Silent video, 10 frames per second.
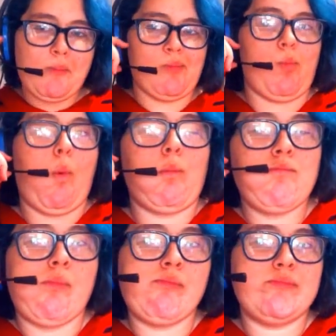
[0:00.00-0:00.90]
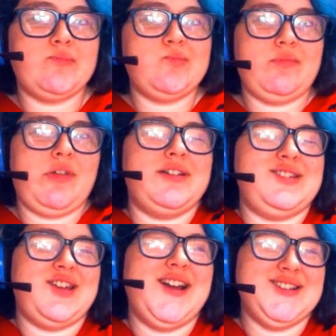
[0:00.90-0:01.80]
pickles are life. But
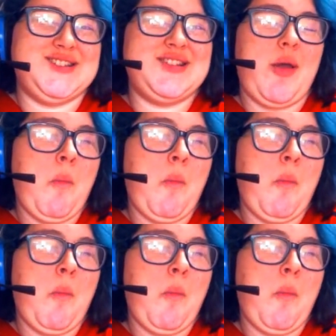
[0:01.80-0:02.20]
yes.